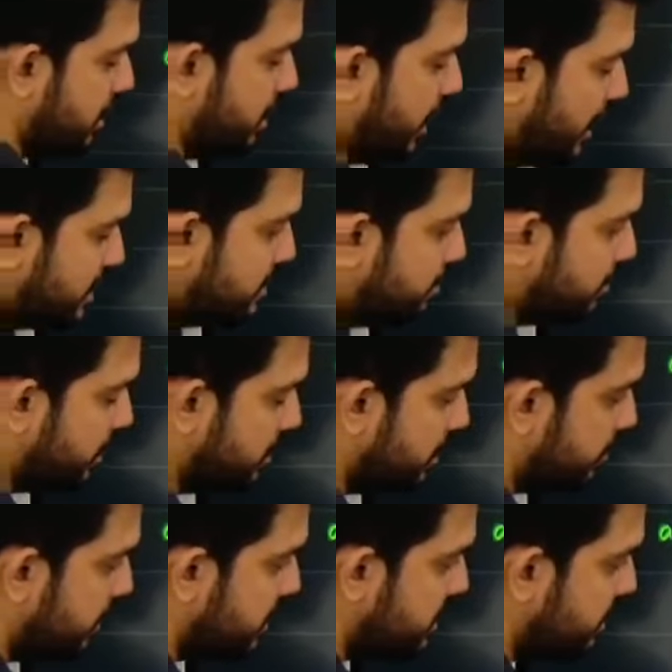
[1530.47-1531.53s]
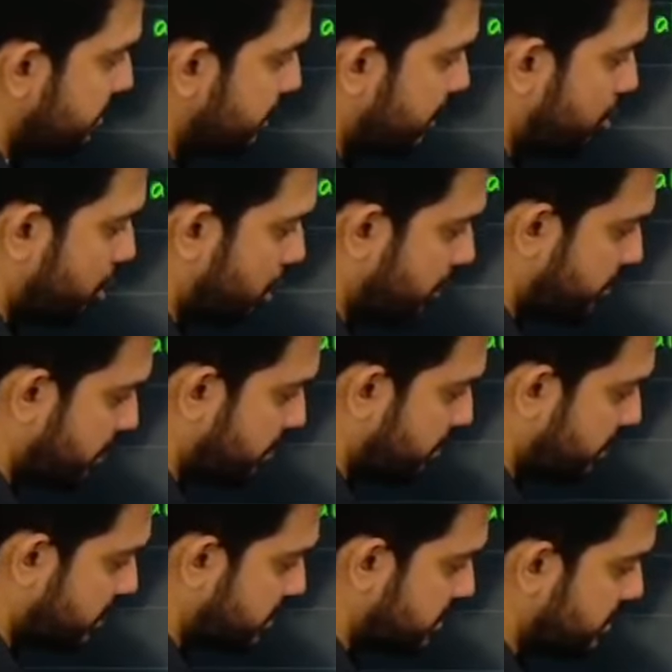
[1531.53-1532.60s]
as in the principal quantum number
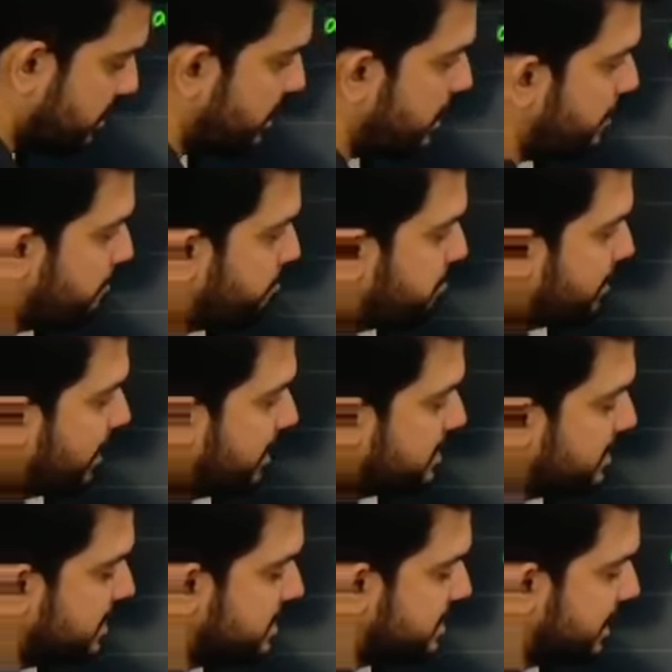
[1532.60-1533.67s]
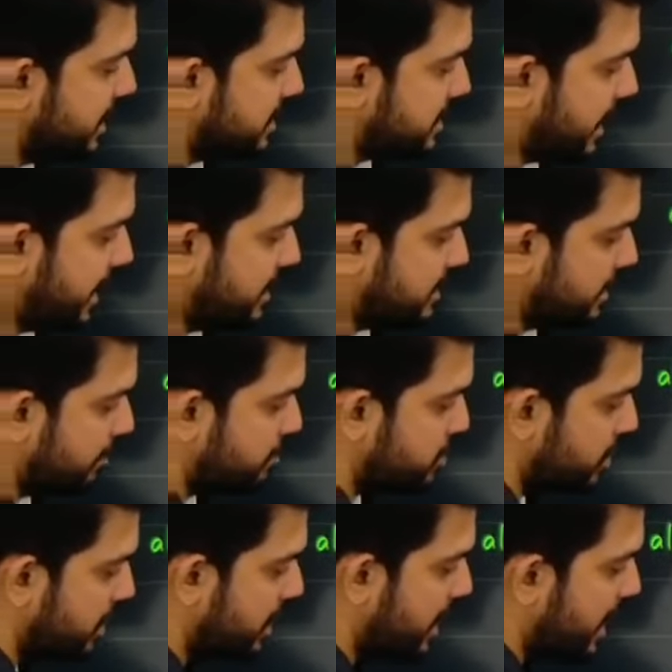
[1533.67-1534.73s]
is 3. Since it is s
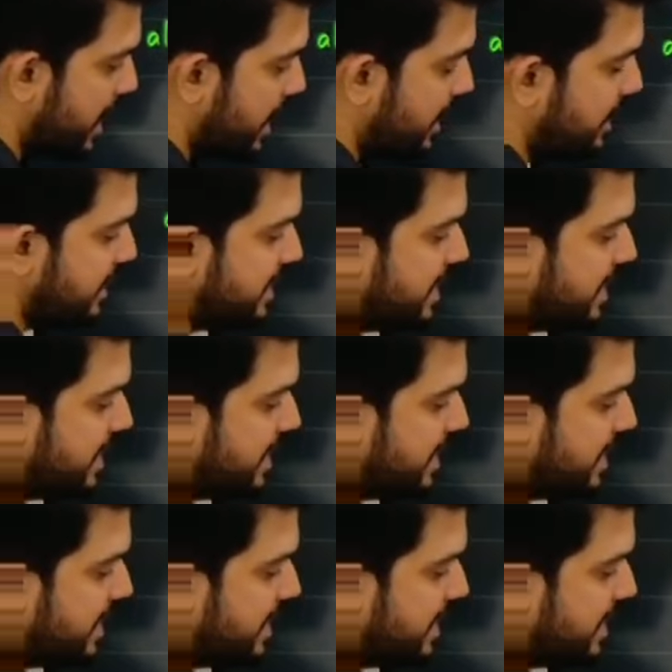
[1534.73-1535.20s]
subshell, the